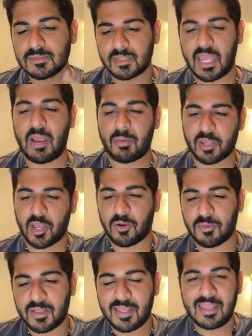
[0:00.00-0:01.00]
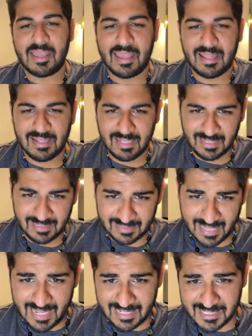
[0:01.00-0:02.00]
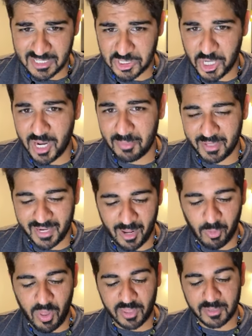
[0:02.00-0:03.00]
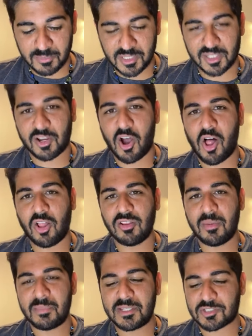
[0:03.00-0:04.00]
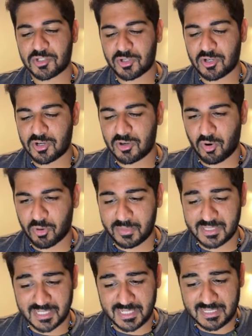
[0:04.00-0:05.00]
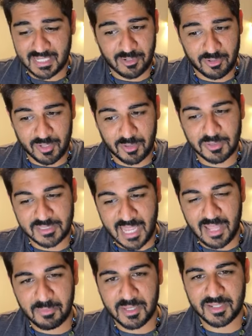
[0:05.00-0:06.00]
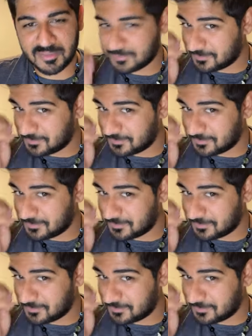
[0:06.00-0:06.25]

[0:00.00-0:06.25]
There we go. Ladies and gentlemen, I welcome to the call Mr. or Mrs., I don't know, Delman.